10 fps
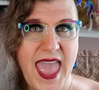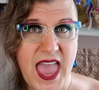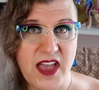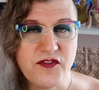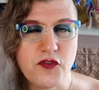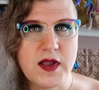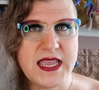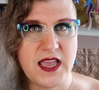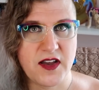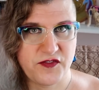
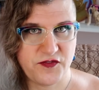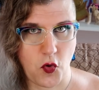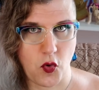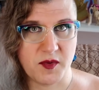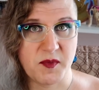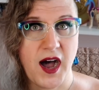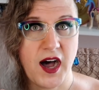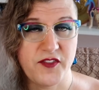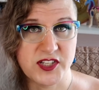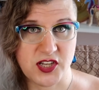every form
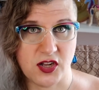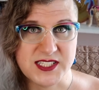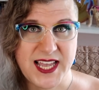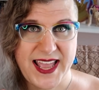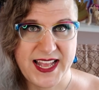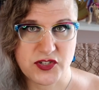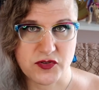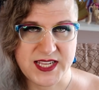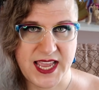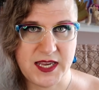of adult
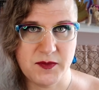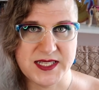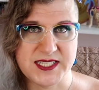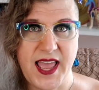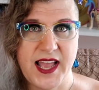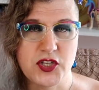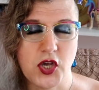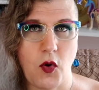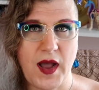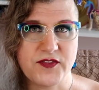entertainment and to
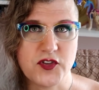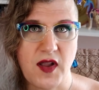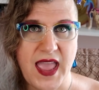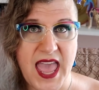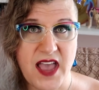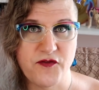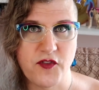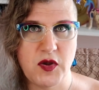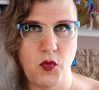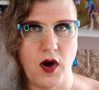go after
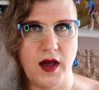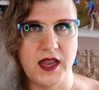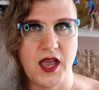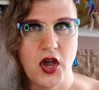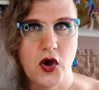everyone